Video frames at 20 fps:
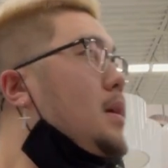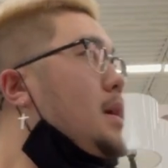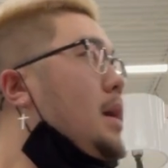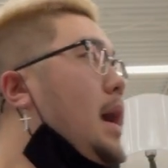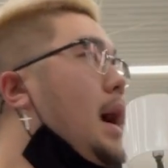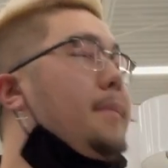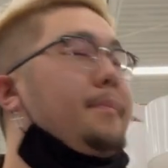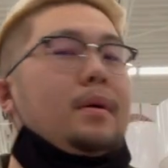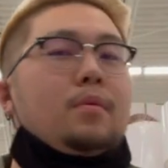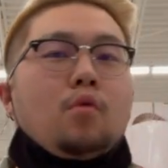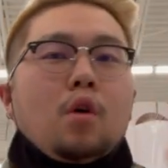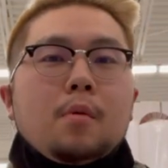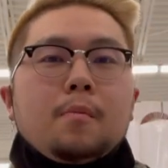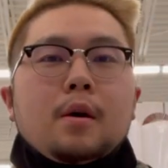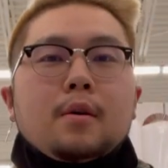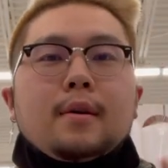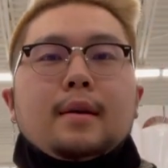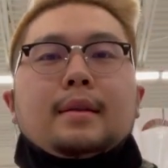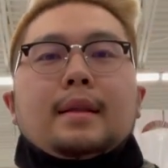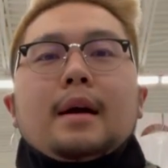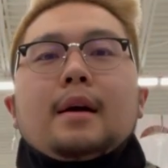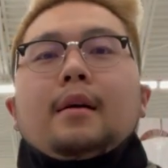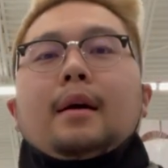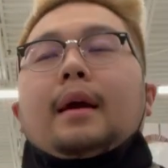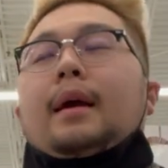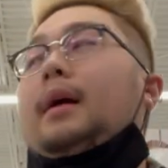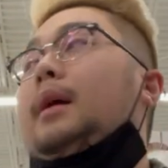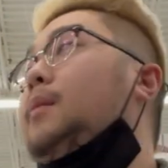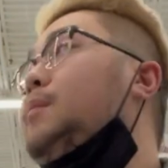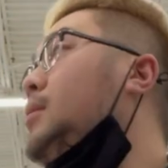yeah, I'm in Walmart right now,
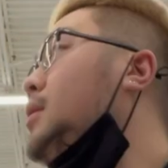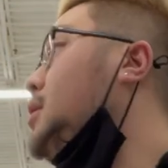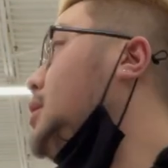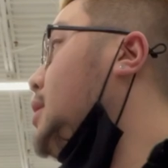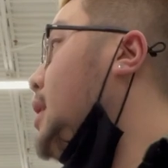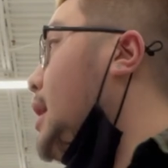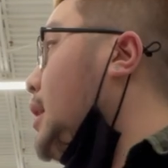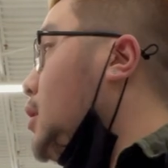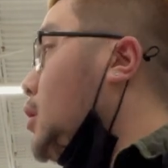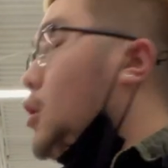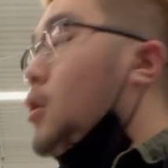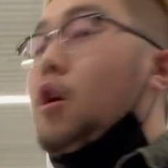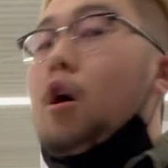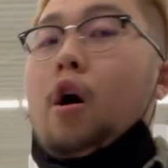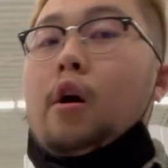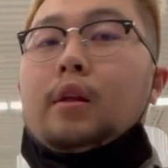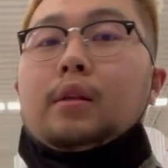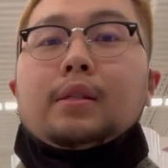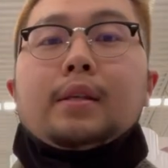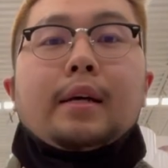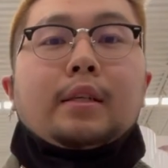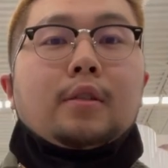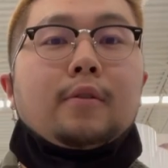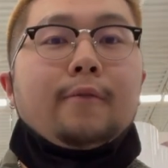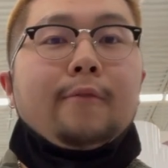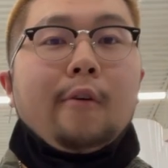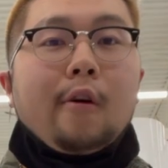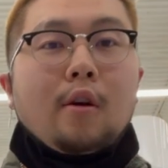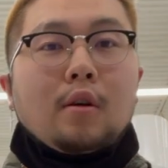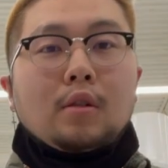and I'm gonna check the garden section
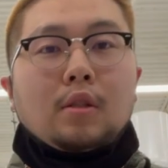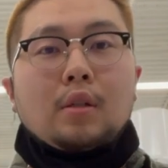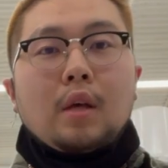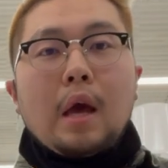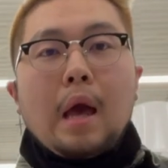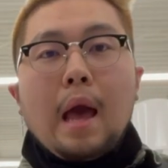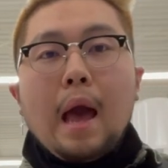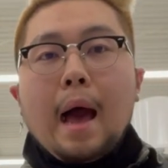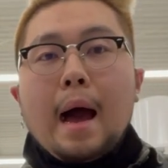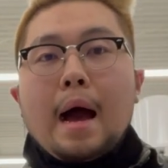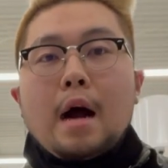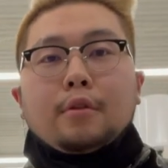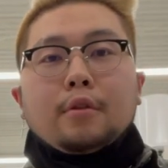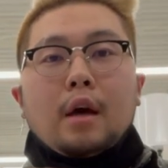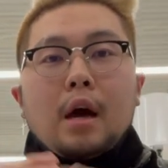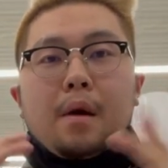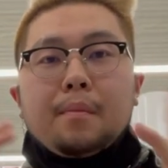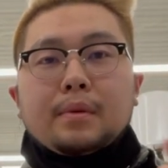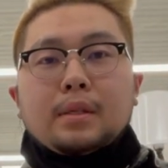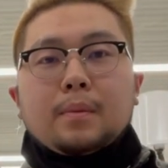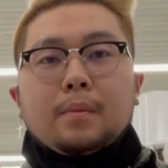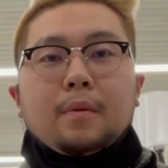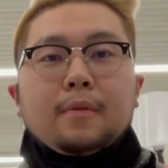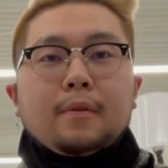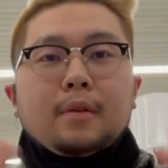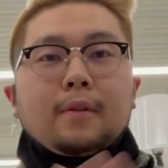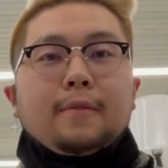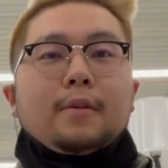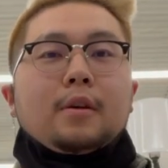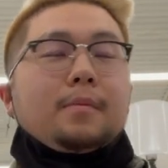first. I don't know how much I'm gonna be
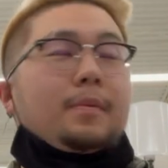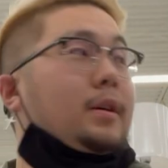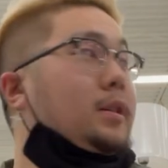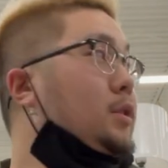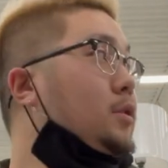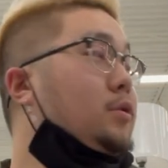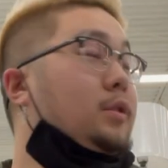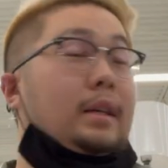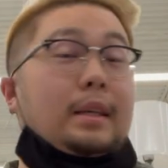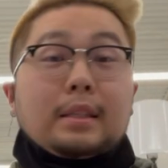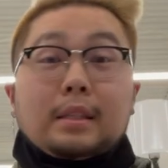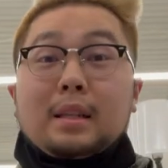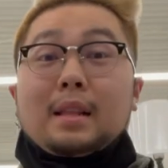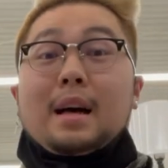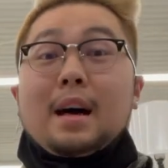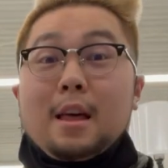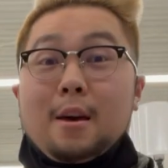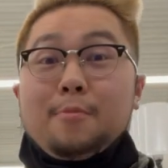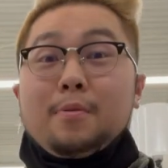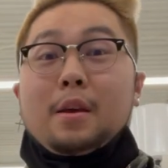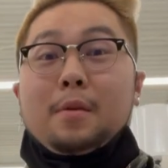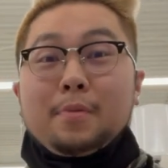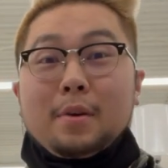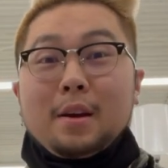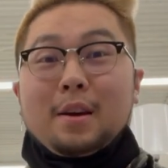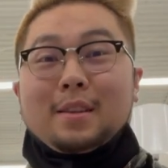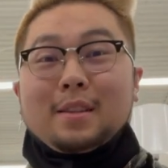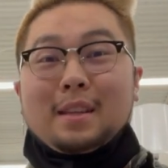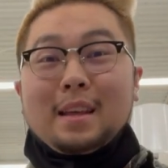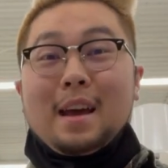able to film, because there is a lot of people
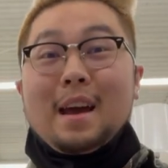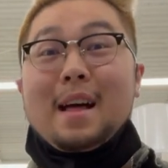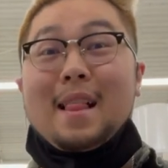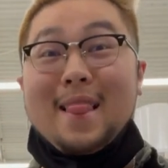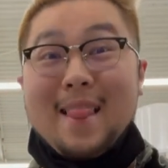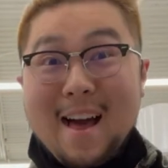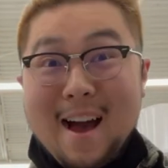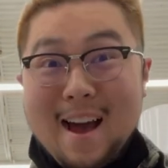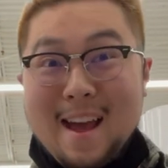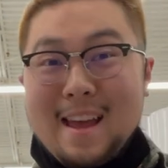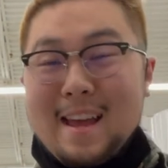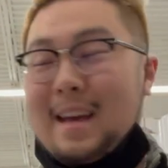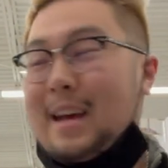here today, a lot.